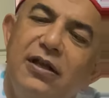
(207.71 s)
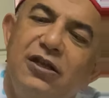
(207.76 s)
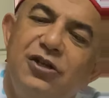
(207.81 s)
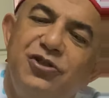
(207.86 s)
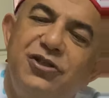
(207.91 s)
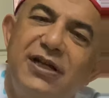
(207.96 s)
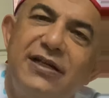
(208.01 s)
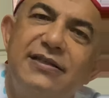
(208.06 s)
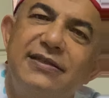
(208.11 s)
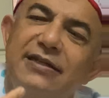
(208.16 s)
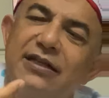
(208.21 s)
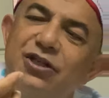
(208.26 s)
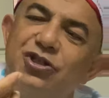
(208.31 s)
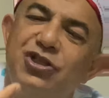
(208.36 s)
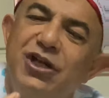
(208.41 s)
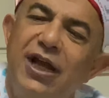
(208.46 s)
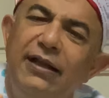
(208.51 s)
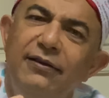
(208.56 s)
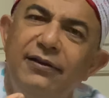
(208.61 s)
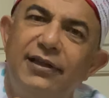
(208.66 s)
just
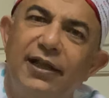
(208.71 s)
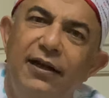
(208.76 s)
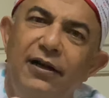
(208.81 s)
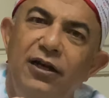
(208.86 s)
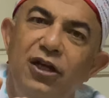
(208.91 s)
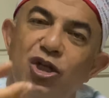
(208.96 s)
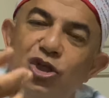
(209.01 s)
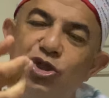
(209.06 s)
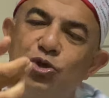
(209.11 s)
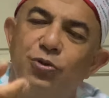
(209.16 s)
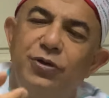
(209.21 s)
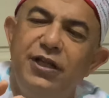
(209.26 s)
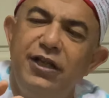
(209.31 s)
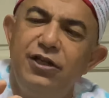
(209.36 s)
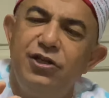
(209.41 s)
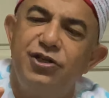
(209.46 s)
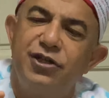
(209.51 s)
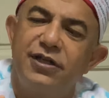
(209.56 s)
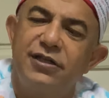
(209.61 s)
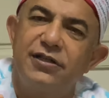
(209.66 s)
gentle,
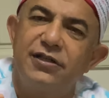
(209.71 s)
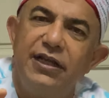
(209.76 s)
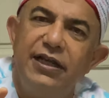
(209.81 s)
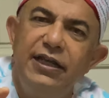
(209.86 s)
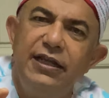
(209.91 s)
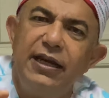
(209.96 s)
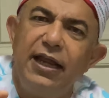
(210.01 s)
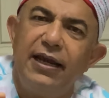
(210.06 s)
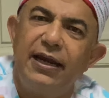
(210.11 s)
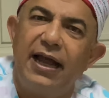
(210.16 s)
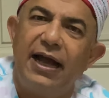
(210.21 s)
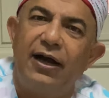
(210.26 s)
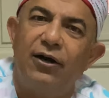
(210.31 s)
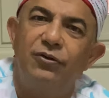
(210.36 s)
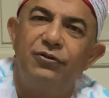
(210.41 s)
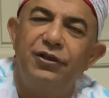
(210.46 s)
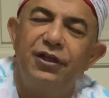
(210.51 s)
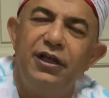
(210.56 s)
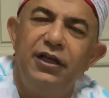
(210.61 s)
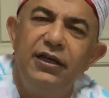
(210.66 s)
judicious in and
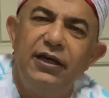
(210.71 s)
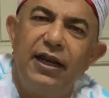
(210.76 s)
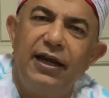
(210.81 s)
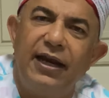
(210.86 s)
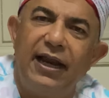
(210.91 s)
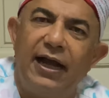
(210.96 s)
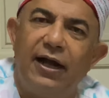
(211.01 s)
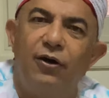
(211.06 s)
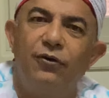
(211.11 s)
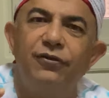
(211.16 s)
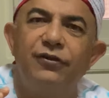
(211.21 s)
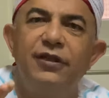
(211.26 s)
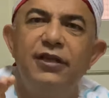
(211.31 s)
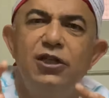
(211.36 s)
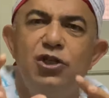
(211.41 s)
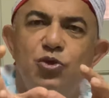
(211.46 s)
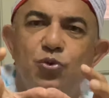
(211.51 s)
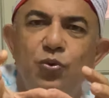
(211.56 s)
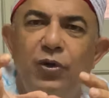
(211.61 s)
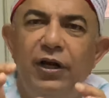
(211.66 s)
out,
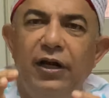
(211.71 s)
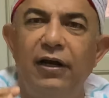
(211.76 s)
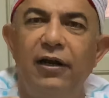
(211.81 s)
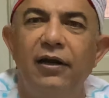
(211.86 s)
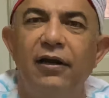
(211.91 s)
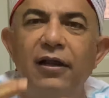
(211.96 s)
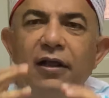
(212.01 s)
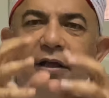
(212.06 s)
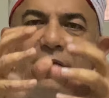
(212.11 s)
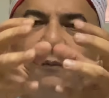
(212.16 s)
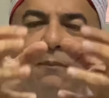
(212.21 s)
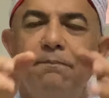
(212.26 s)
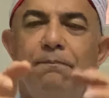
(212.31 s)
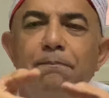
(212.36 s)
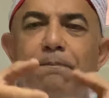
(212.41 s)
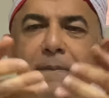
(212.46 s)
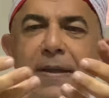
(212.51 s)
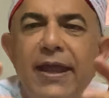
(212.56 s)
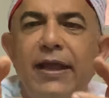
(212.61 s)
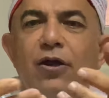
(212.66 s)
this will
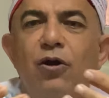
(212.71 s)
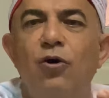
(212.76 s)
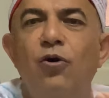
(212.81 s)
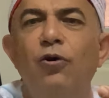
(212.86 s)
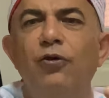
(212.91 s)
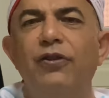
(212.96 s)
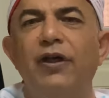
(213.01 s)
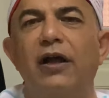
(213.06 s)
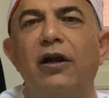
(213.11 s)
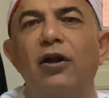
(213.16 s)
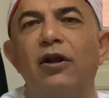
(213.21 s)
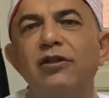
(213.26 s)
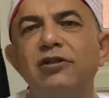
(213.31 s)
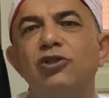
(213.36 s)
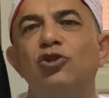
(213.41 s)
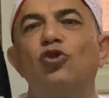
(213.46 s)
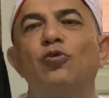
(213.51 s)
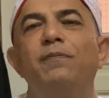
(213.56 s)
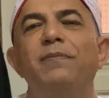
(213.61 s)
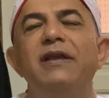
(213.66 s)
make all the clots
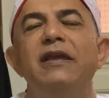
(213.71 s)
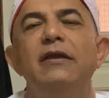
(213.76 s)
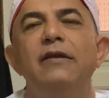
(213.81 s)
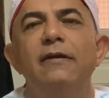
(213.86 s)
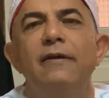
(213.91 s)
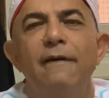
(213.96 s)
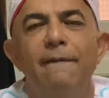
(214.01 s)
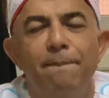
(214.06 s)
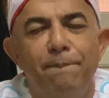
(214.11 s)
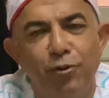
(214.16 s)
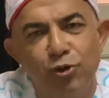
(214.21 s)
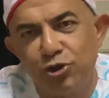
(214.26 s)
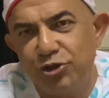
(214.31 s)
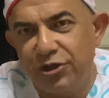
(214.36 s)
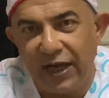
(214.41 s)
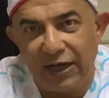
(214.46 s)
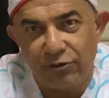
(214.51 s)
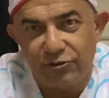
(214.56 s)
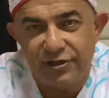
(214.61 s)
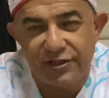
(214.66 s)
to be pushed
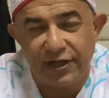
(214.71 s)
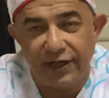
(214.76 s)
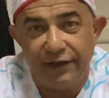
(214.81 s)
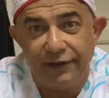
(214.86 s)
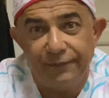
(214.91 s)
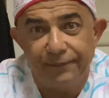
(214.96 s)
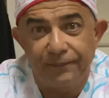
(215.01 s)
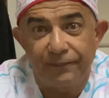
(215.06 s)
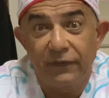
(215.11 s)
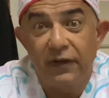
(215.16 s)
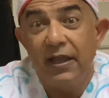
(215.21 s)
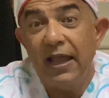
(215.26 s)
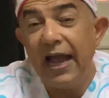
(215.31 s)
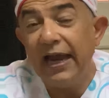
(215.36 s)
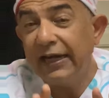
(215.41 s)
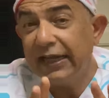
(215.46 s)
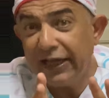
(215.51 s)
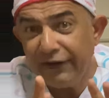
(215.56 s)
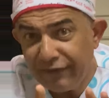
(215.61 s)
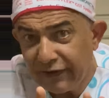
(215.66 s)
outside.
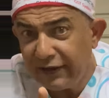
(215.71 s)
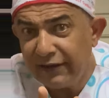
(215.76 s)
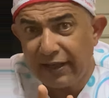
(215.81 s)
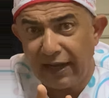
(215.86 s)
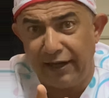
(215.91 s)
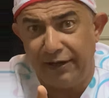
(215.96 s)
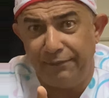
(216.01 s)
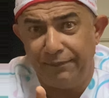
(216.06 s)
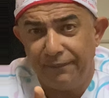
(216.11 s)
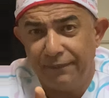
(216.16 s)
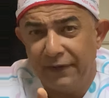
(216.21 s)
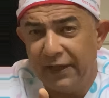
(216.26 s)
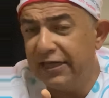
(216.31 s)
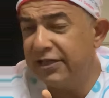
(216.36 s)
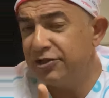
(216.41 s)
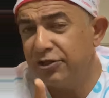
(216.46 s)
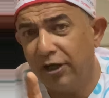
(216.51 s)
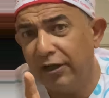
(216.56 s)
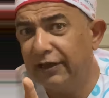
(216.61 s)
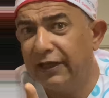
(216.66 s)
And give it time.
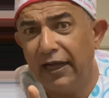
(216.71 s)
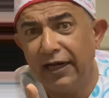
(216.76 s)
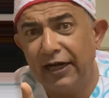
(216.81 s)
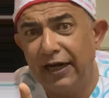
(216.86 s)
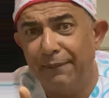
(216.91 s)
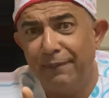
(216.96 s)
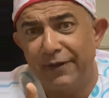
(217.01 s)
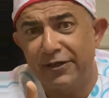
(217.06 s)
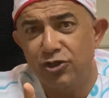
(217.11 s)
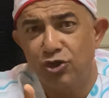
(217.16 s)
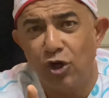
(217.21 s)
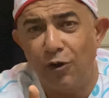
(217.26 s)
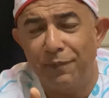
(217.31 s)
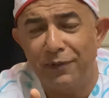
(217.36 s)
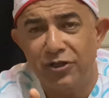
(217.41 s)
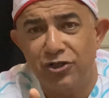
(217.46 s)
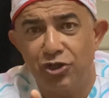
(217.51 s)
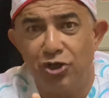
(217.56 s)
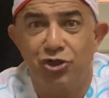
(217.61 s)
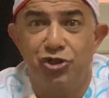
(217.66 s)
It's not like laparoscopic
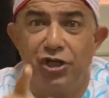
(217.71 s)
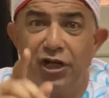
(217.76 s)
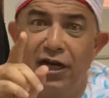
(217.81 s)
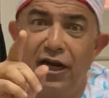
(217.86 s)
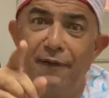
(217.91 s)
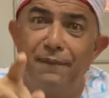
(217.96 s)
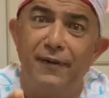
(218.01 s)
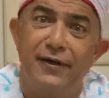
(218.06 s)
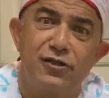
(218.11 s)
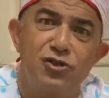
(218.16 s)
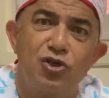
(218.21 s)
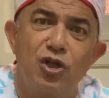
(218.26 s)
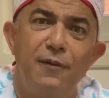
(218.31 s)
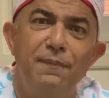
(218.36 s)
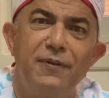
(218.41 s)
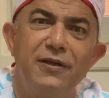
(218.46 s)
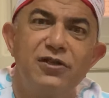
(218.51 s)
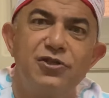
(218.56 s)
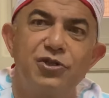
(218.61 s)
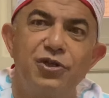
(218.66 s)
surgery. In
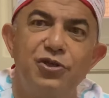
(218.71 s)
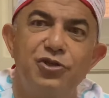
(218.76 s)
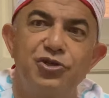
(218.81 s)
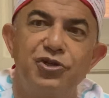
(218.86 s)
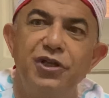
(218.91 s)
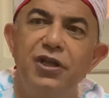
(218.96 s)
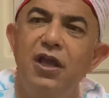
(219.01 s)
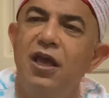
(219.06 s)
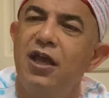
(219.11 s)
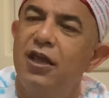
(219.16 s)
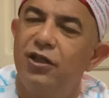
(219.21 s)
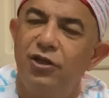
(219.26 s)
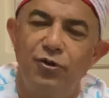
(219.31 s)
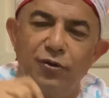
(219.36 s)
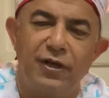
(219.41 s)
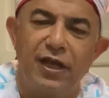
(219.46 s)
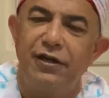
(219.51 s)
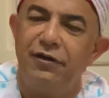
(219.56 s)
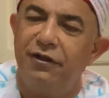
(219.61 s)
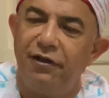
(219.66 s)
laparoscopic surgery, you
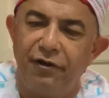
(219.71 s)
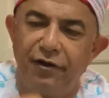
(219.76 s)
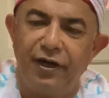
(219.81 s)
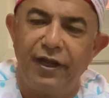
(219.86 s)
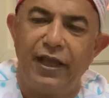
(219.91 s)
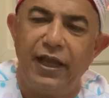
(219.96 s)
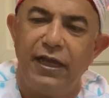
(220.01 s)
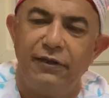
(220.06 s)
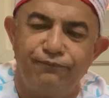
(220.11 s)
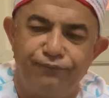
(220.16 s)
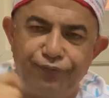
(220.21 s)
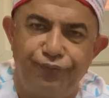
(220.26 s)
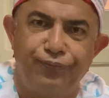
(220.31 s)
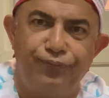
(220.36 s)
can irrigate